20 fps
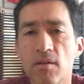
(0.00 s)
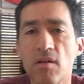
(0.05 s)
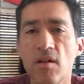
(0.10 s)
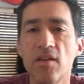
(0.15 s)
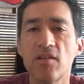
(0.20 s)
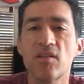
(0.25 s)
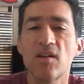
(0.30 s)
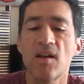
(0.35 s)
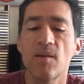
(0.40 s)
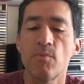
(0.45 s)

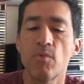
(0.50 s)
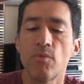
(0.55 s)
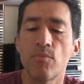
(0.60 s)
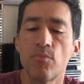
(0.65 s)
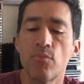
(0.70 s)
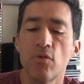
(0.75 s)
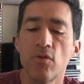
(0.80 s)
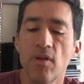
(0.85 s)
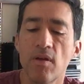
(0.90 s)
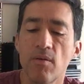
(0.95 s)
Les Claypool
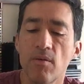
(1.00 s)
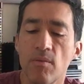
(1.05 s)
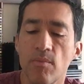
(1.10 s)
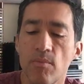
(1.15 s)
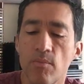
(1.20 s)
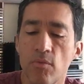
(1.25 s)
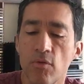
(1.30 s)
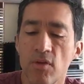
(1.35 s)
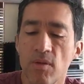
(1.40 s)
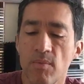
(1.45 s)
put
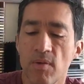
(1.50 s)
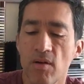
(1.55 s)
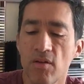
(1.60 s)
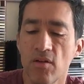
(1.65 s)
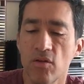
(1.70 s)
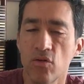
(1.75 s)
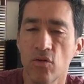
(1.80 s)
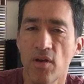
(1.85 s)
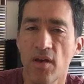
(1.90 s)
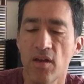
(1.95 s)
the band
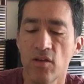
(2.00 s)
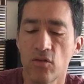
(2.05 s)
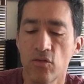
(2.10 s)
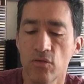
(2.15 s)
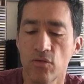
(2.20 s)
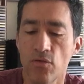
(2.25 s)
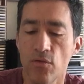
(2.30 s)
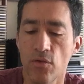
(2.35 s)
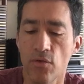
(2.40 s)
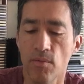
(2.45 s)
into
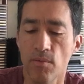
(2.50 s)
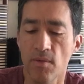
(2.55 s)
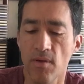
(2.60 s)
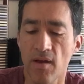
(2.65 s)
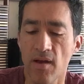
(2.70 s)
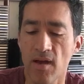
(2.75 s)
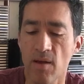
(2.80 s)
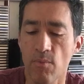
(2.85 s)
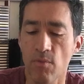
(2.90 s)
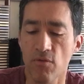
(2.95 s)
hiatus for
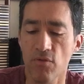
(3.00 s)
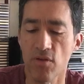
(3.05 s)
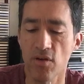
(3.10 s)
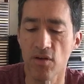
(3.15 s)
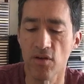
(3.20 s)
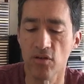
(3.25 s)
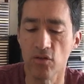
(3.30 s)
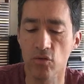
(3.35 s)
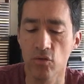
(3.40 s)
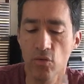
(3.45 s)
a couple of
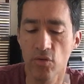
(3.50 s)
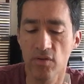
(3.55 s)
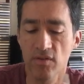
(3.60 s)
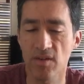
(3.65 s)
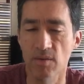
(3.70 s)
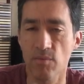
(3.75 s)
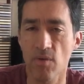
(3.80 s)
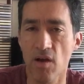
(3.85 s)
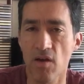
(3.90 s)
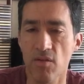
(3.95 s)
years, doing
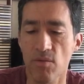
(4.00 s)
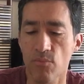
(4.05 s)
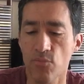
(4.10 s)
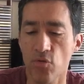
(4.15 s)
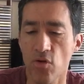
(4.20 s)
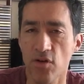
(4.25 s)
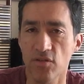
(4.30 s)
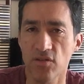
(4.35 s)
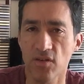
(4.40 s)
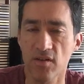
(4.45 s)
some other
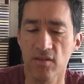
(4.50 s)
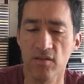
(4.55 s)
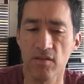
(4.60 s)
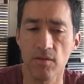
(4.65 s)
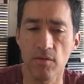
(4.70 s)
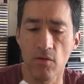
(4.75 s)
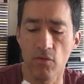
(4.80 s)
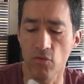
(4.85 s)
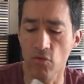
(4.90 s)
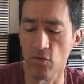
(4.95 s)
projects.
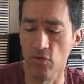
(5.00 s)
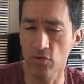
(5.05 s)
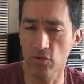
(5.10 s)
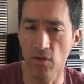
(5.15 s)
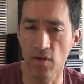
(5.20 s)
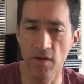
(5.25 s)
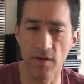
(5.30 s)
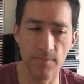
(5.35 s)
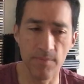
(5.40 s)
Of course,